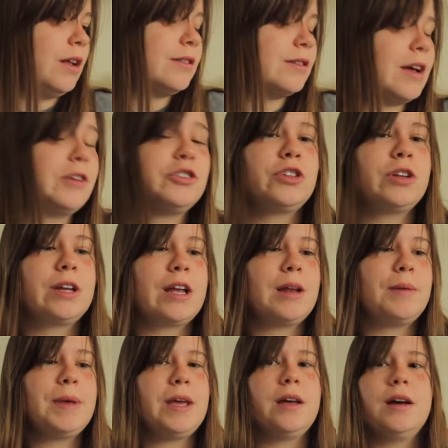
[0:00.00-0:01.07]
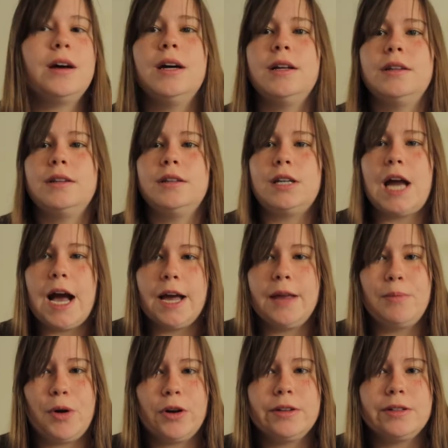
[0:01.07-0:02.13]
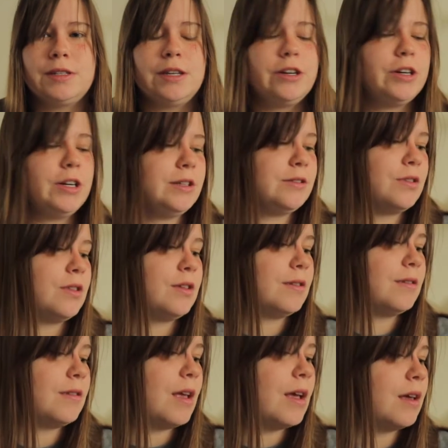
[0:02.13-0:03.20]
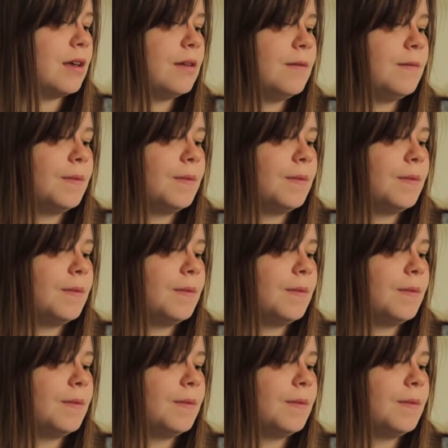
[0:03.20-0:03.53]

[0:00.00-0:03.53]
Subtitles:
It's actually going to be a 9-part series, so this is like